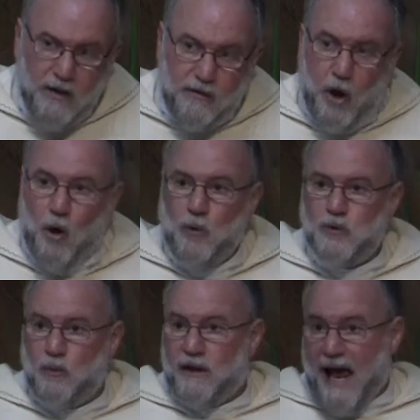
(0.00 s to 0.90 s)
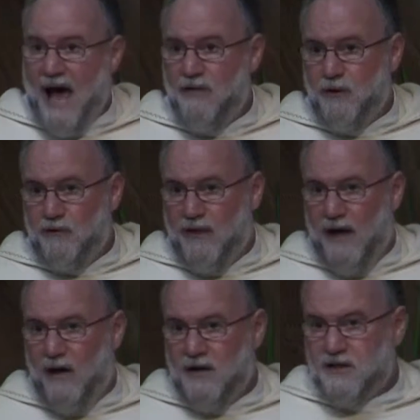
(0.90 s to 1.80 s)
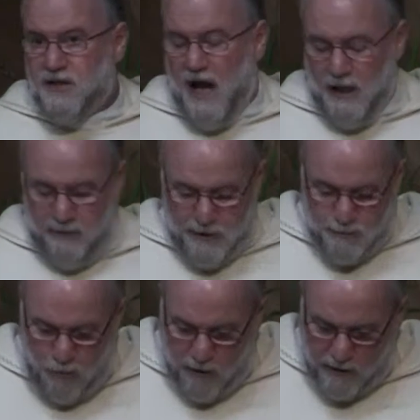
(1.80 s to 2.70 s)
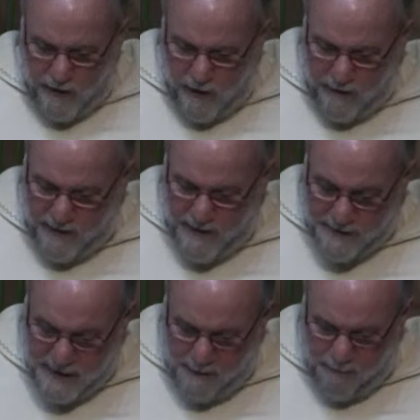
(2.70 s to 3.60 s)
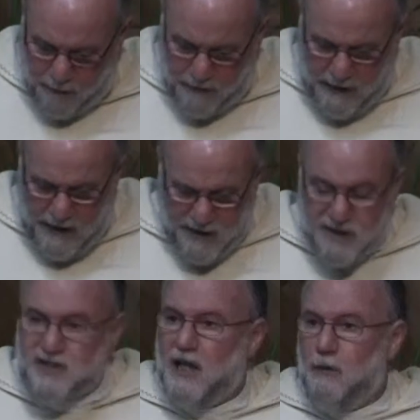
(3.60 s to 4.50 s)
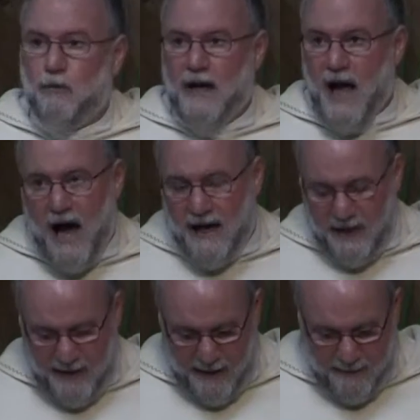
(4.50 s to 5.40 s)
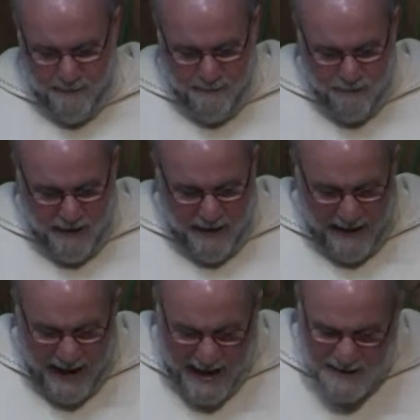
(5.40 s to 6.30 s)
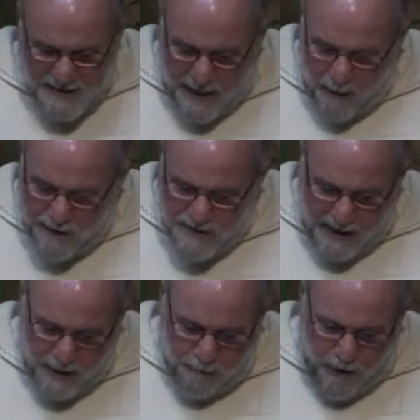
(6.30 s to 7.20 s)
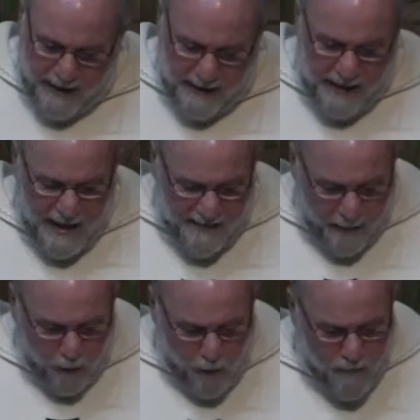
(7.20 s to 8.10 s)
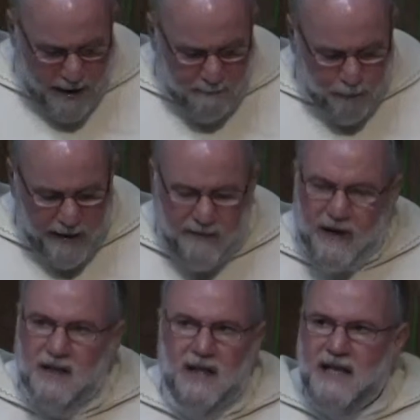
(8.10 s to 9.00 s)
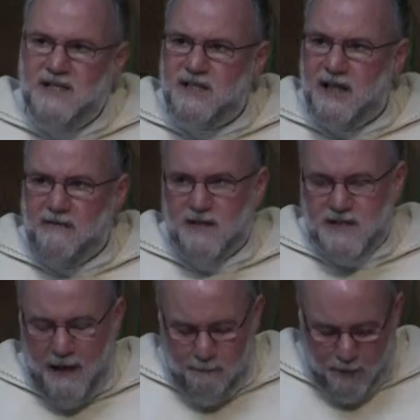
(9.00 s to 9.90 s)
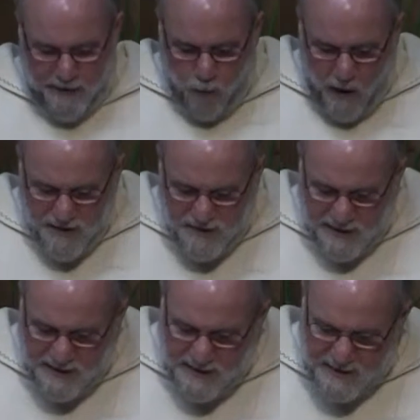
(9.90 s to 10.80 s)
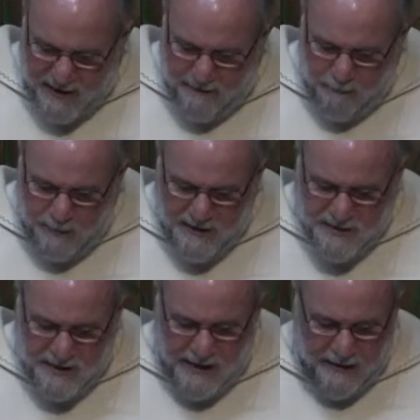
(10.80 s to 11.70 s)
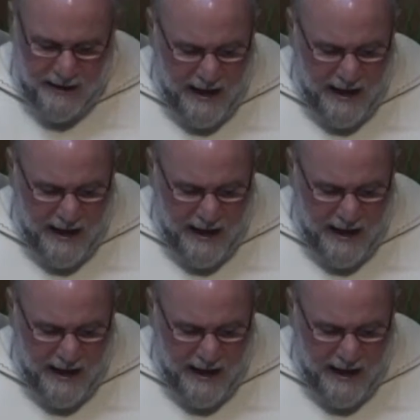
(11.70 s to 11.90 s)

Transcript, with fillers: Those were gathered there in Solomon's portico in the temple to celebrate Hanukkah, and as they were celebrating, they were remembering the cleansing of the temple in 167 BC.